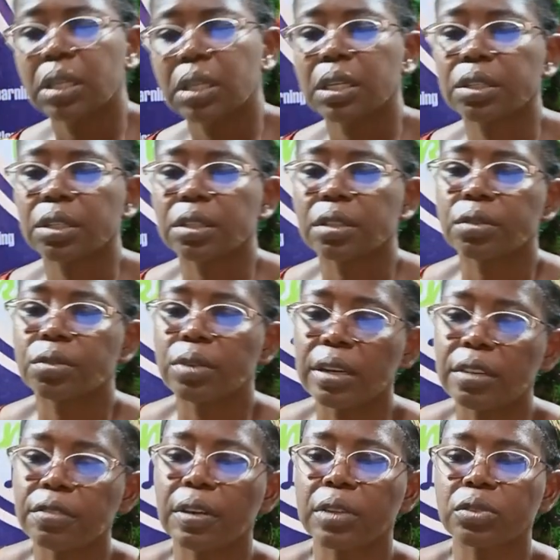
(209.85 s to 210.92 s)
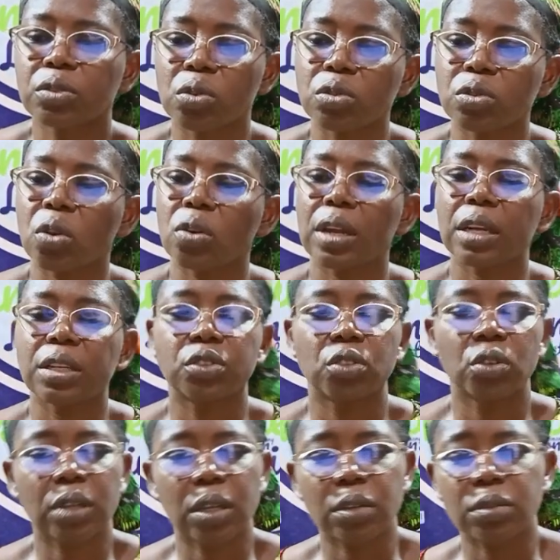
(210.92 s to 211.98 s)
This is relevant to scholarly
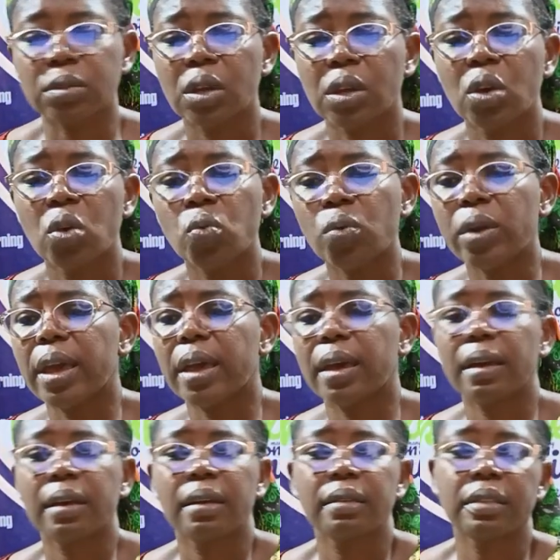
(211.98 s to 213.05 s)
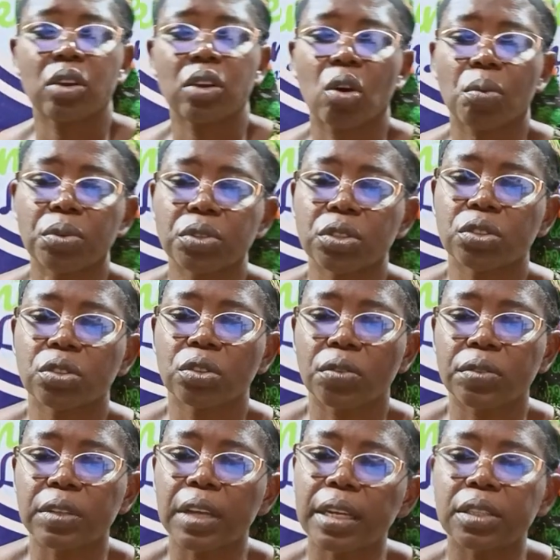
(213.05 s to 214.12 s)
journals where the composition
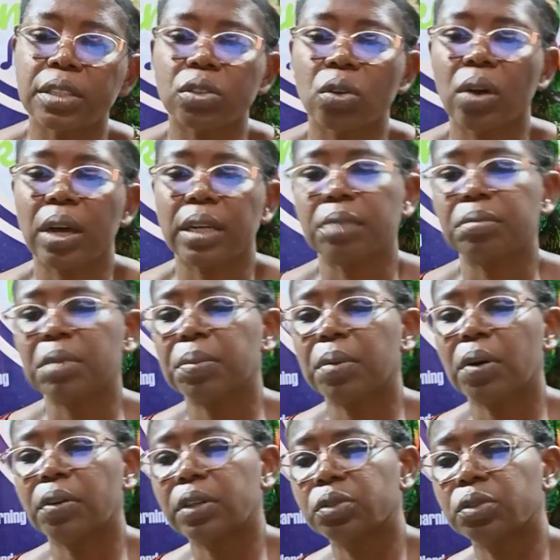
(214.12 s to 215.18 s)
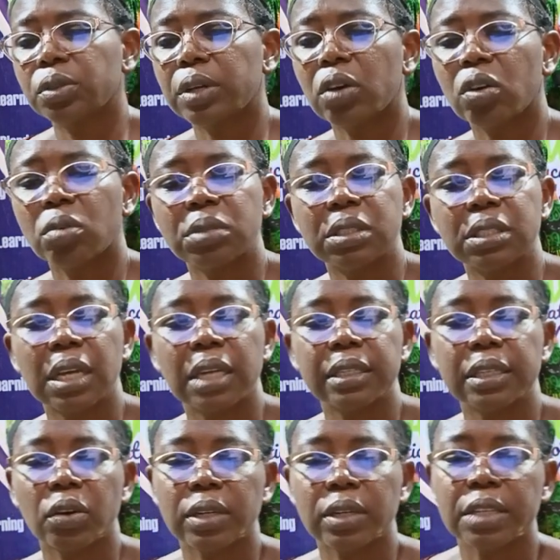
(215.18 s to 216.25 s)
of the editor and the member of the editorial committee and
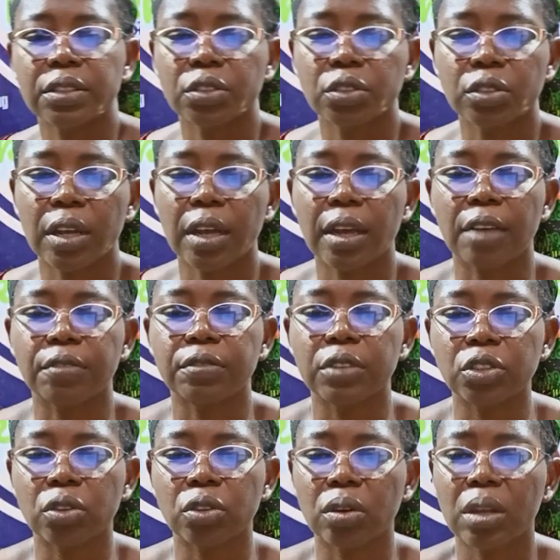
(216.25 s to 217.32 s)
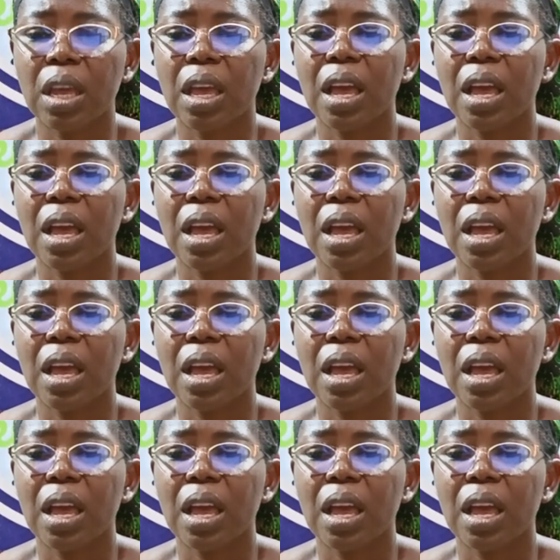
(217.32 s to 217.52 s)
the organizational affiliation